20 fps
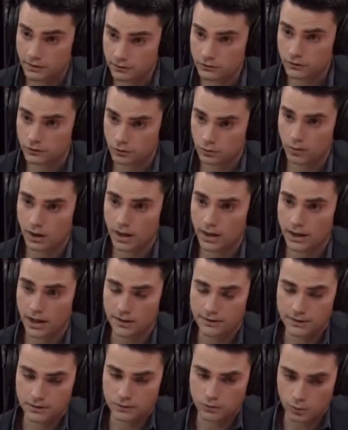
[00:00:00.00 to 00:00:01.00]
this is why I
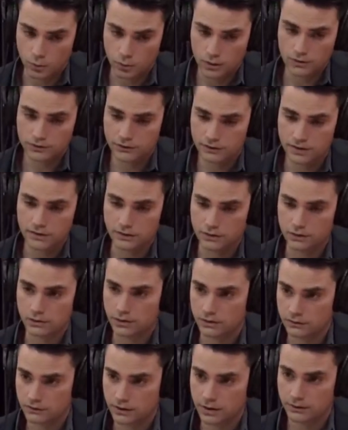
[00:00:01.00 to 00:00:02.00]
think the worst thing that you
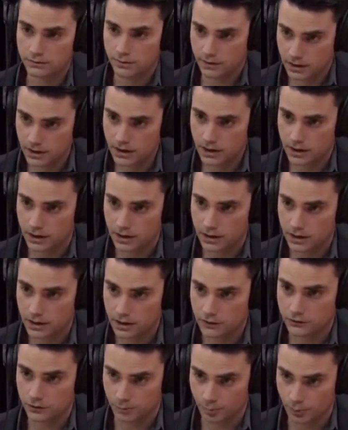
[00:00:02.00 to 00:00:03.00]
can say to a kid
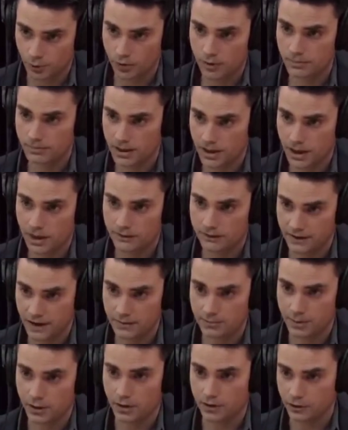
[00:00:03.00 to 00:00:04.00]
is you're born behind the
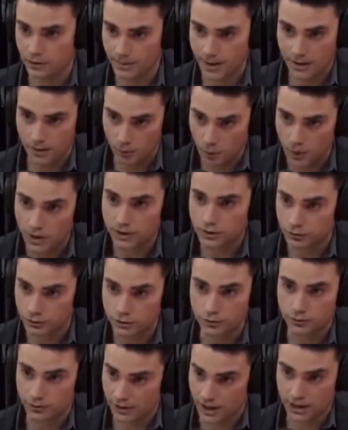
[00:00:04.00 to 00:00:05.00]
eight ball and no matter what you
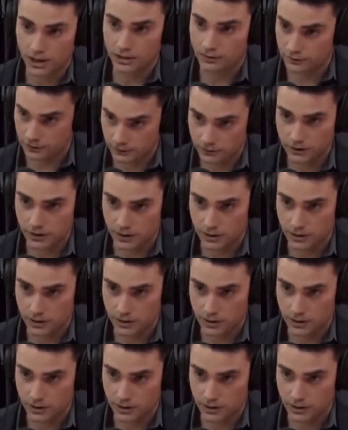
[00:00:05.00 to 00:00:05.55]
do, you're not going to succeed.